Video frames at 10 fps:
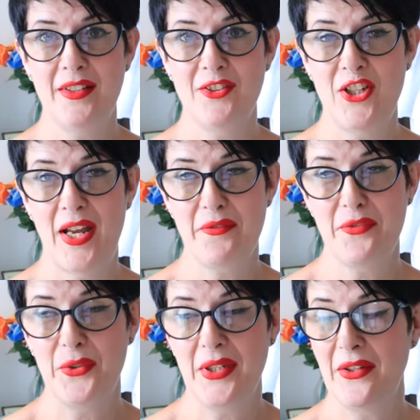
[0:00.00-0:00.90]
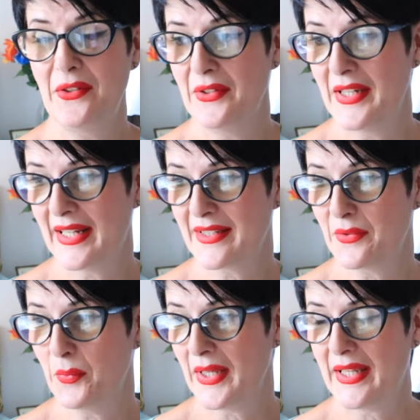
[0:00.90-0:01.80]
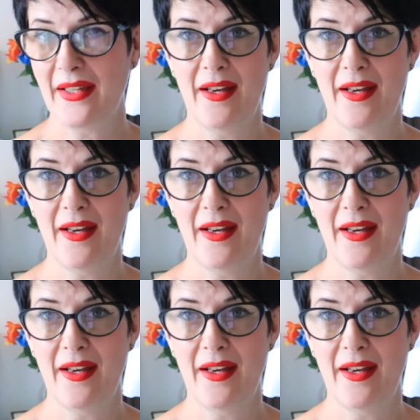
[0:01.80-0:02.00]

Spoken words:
chat for you next week.